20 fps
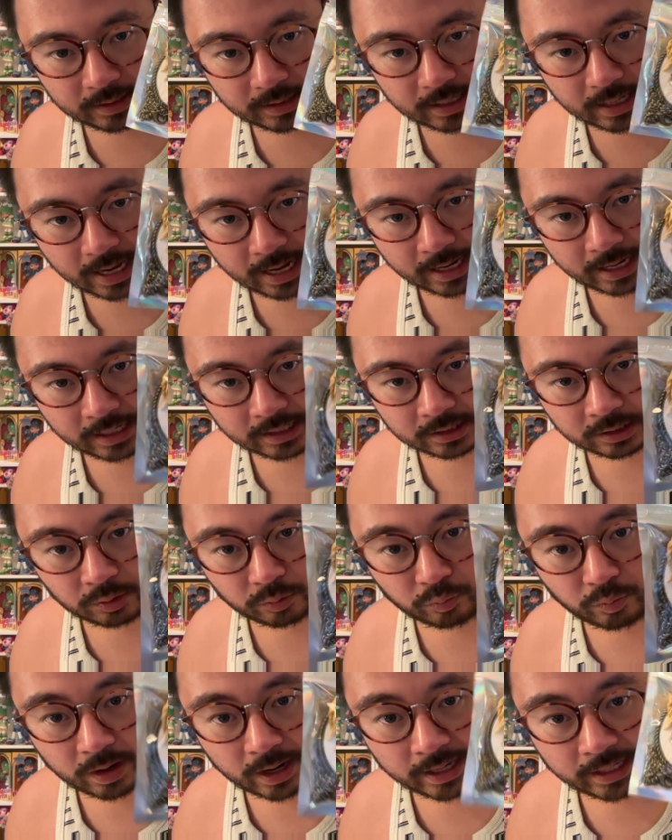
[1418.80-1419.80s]
And the
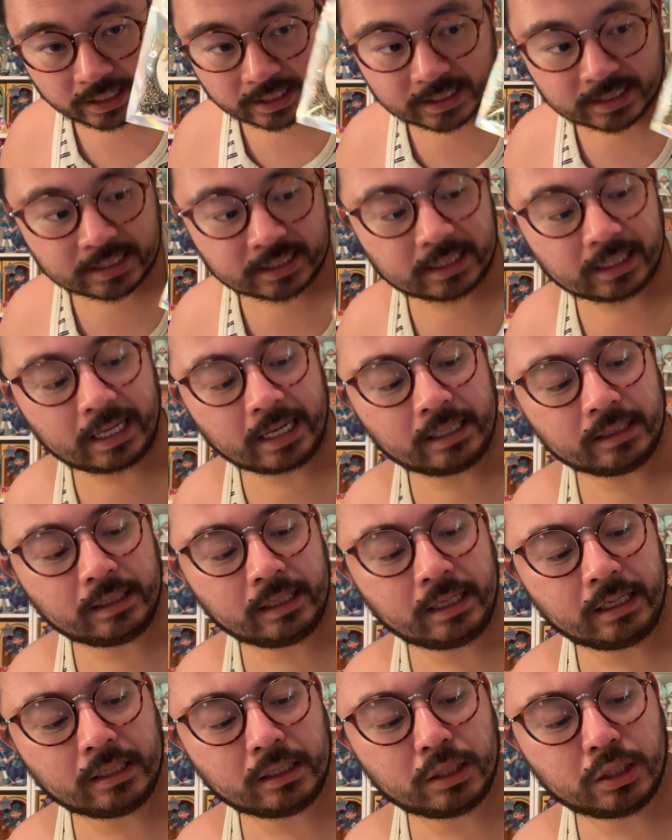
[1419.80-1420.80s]
white is
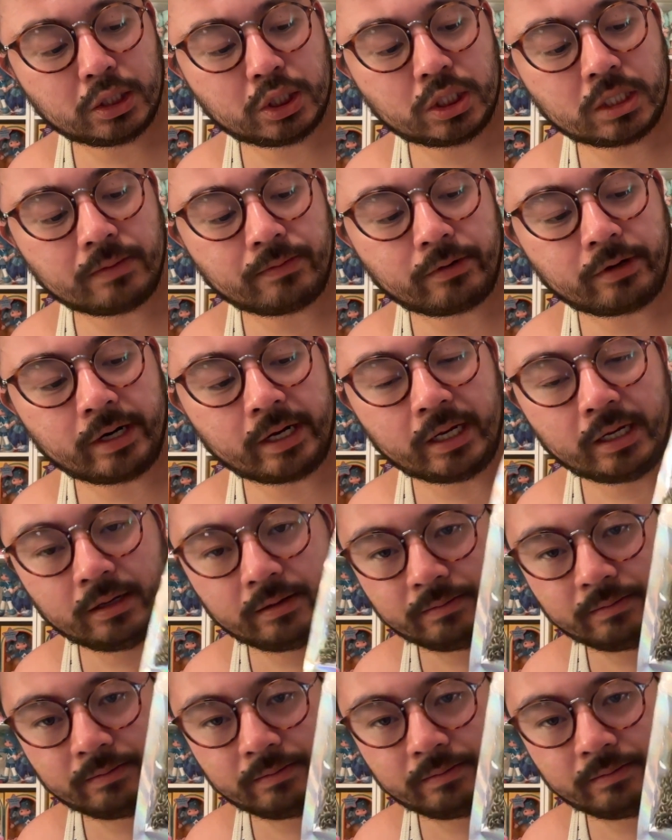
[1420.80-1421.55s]
slightly shimmery.